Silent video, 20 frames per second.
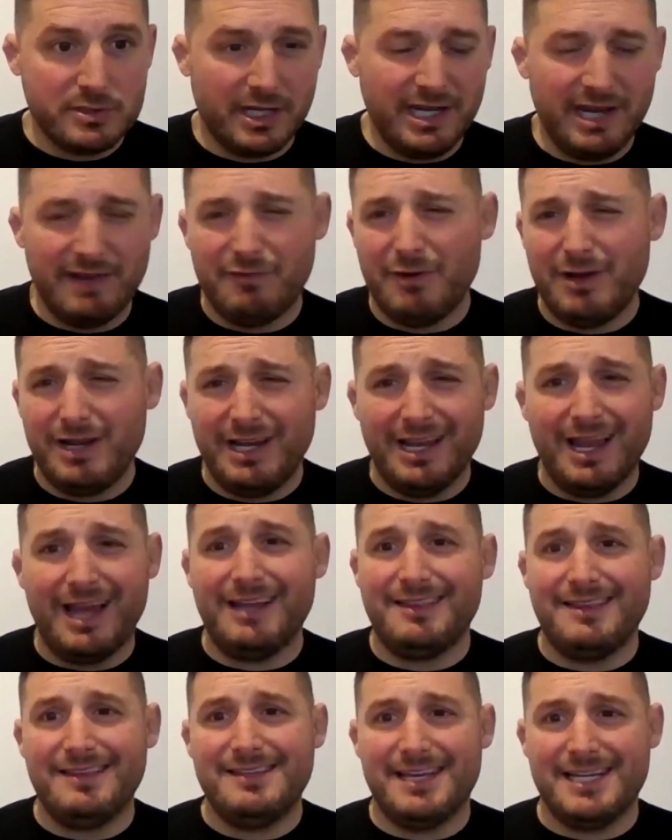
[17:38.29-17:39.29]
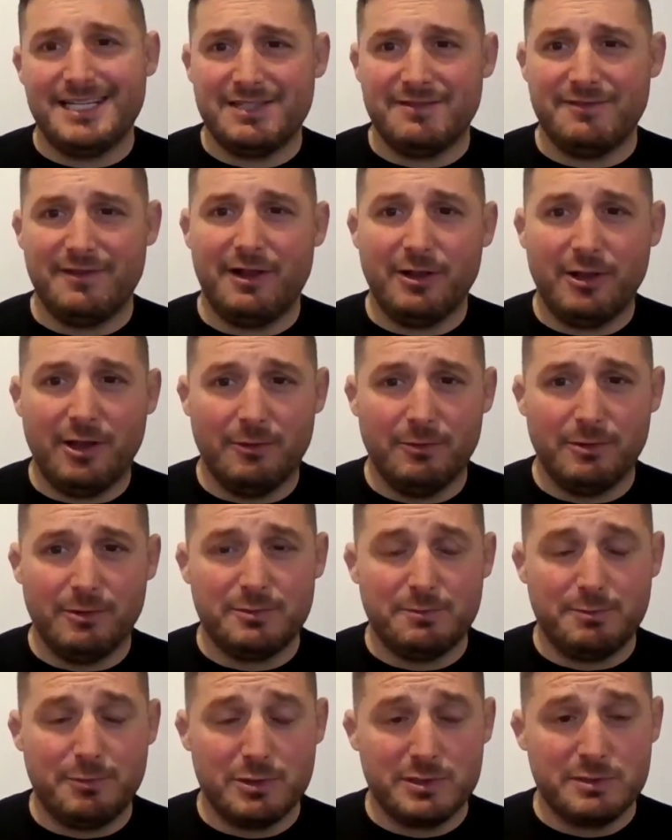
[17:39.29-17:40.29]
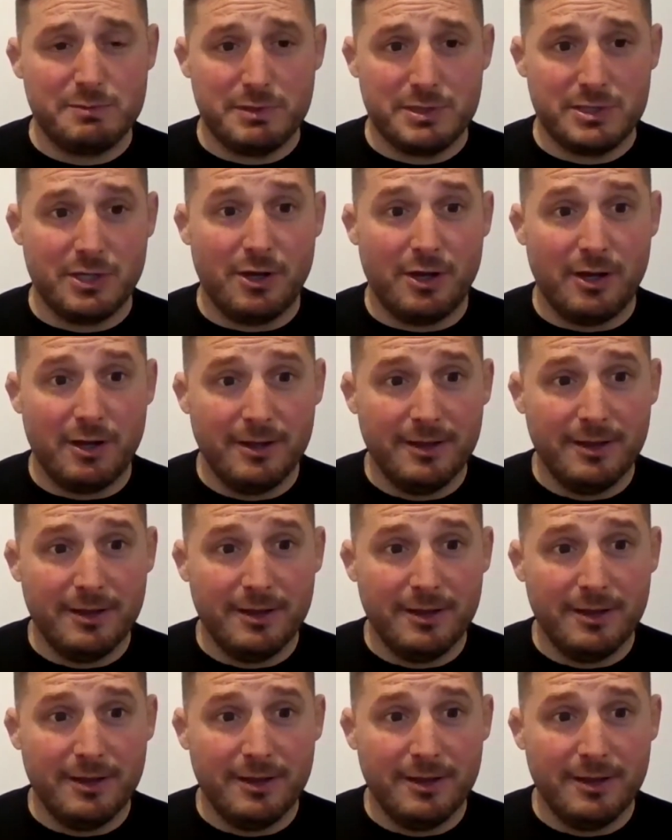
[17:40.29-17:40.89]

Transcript: I never really liked the taste of alcohol, which was bizarre,